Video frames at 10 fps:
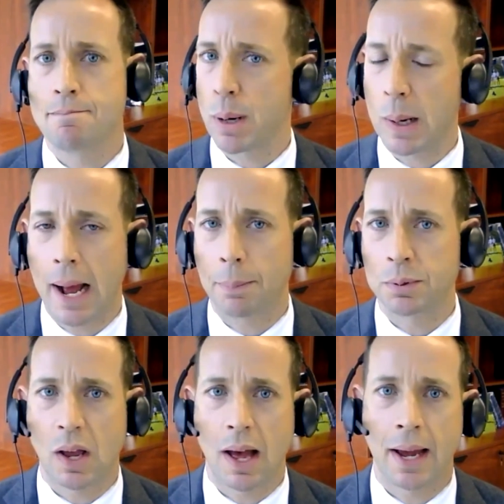
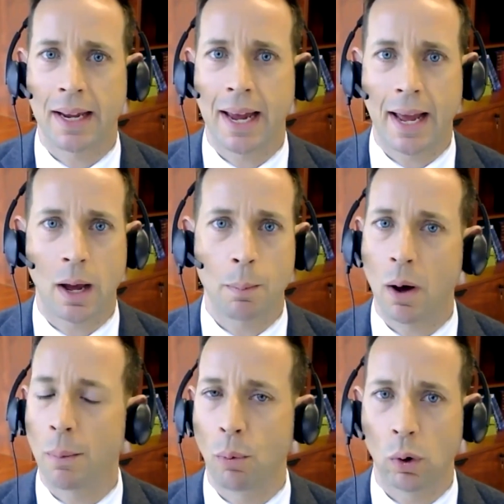perhaps I am
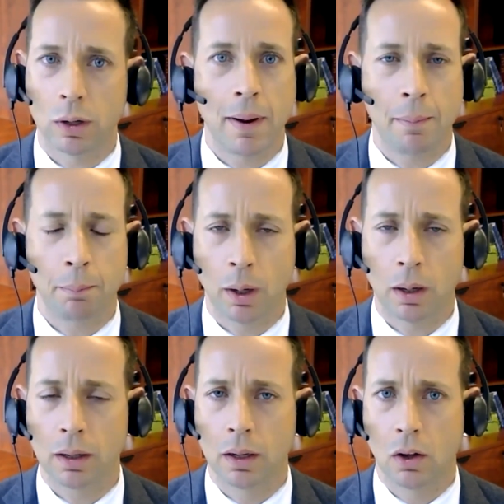a board
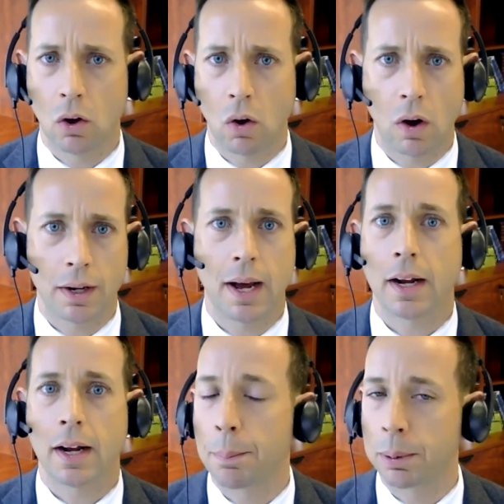member on a
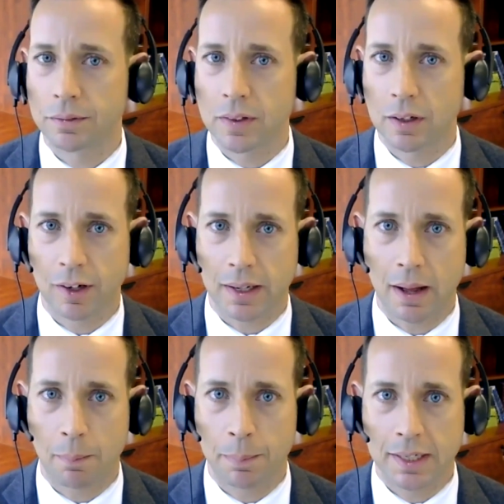couple of different
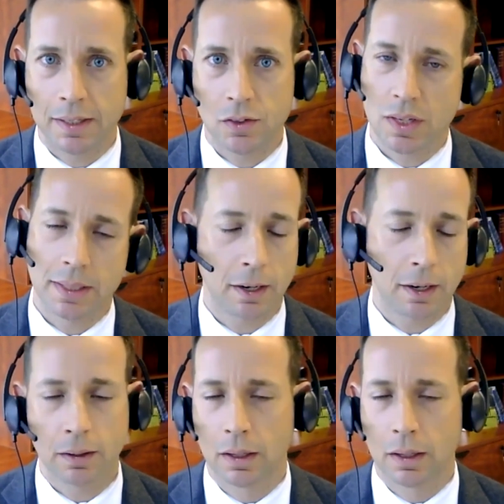companies, and they